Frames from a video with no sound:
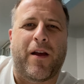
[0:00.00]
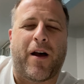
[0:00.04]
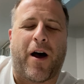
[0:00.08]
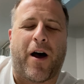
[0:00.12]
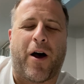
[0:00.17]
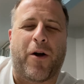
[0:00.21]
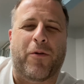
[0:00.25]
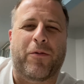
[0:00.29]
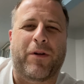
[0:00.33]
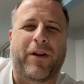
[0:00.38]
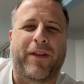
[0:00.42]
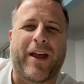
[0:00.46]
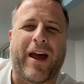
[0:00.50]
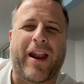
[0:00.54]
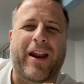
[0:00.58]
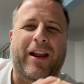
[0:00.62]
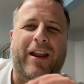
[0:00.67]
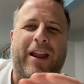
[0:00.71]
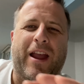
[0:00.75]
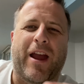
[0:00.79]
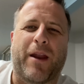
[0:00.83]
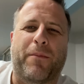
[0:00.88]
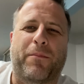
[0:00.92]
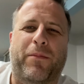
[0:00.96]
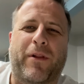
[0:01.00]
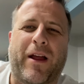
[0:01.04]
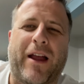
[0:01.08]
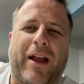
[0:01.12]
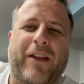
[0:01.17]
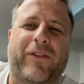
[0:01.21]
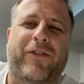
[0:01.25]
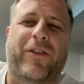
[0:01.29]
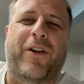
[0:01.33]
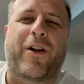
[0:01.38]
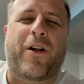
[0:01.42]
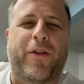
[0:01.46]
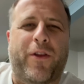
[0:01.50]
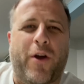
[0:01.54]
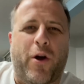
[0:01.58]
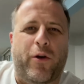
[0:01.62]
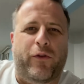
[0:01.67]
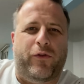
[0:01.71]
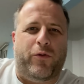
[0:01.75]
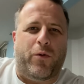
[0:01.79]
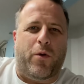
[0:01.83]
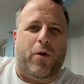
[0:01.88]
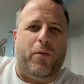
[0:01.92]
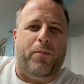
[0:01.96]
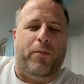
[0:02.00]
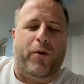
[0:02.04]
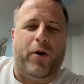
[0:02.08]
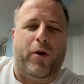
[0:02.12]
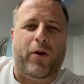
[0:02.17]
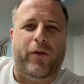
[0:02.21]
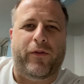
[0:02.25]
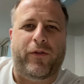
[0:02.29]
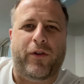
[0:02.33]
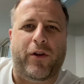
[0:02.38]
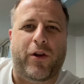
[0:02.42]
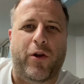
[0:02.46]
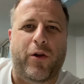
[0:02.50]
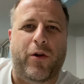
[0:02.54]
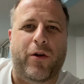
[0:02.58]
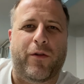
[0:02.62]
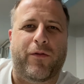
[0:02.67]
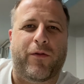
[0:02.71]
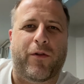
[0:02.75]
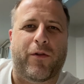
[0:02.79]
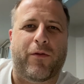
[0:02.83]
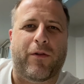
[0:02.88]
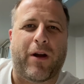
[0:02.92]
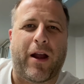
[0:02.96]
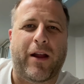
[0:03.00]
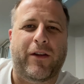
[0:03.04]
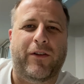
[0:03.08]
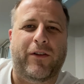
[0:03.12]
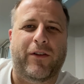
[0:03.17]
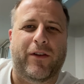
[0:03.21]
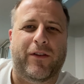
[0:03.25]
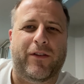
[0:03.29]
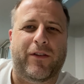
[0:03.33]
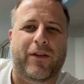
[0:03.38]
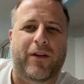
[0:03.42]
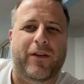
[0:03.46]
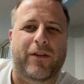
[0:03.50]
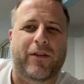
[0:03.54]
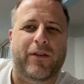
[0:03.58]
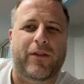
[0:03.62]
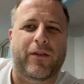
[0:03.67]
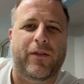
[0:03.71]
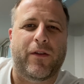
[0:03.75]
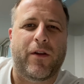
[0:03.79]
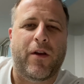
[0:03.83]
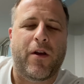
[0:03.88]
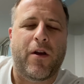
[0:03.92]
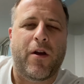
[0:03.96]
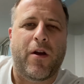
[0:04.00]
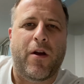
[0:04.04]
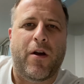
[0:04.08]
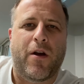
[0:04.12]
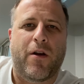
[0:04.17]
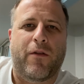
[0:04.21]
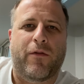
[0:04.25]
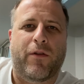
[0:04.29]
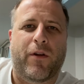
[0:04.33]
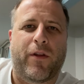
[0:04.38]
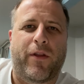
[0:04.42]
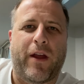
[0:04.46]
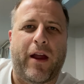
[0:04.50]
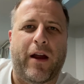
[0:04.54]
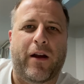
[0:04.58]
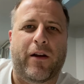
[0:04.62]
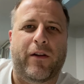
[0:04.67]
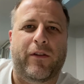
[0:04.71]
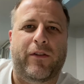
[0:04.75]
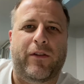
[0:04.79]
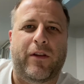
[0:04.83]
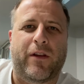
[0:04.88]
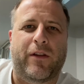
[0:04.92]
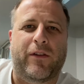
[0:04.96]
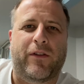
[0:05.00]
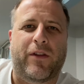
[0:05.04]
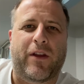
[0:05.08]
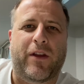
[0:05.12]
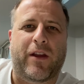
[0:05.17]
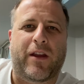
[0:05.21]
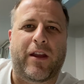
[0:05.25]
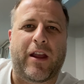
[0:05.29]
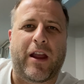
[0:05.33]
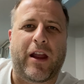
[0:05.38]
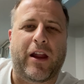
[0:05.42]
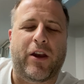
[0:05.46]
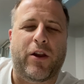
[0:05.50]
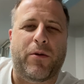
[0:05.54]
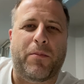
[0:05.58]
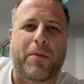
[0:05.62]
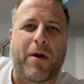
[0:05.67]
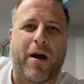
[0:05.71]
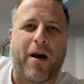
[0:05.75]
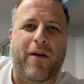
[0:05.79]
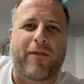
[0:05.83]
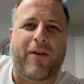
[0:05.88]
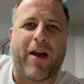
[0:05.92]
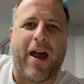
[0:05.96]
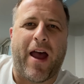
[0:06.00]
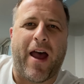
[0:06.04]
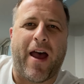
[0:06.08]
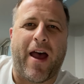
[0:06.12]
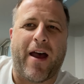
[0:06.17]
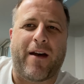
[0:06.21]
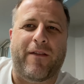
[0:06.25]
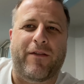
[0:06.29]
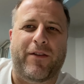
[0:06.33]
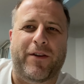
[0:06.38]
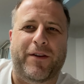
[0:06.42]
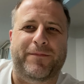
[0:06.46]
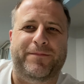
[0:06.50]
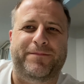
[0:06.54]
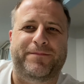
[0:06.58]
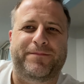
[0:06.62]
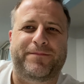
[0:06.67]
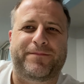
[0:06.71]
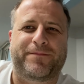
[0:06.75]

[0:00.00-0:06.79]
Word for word: I'll read that again. Blessed are those who are persecuted for righteousness for theirs is the kingdom of heaven.